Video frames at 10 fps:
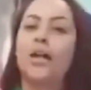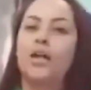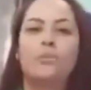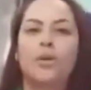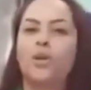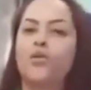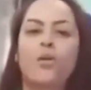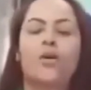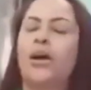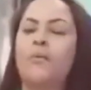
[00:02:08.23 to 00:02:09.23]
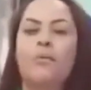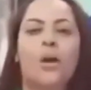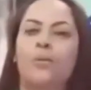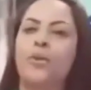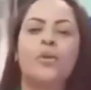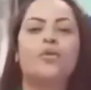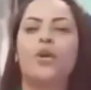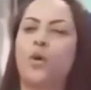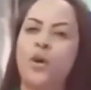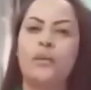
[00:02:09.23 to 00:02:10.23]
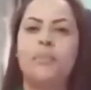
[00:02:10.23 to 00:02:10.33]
look beautiful. I don't have a problem with. I don't